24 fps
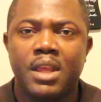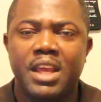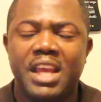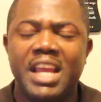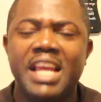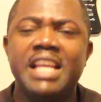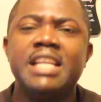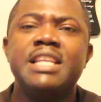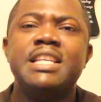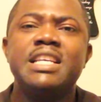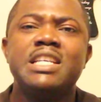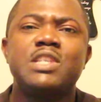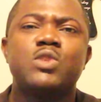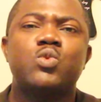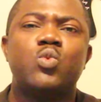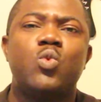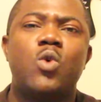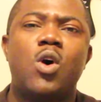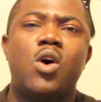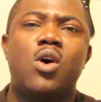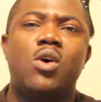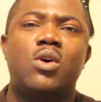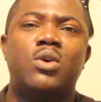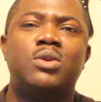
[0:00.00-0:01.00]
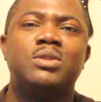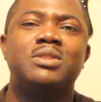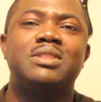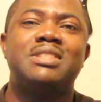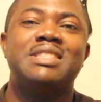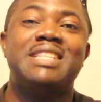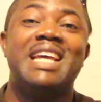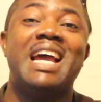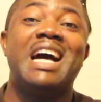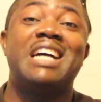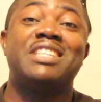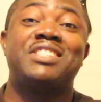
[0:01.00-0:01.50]
in this
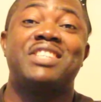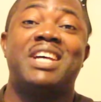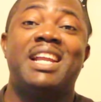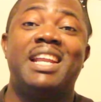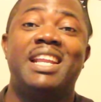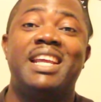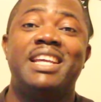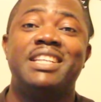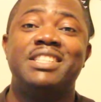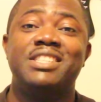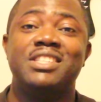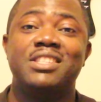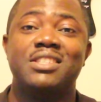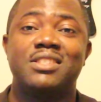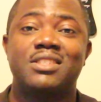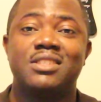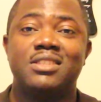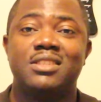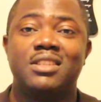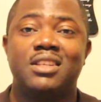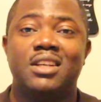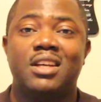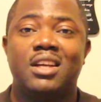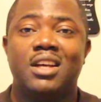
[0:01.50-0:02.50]
world there are challenges.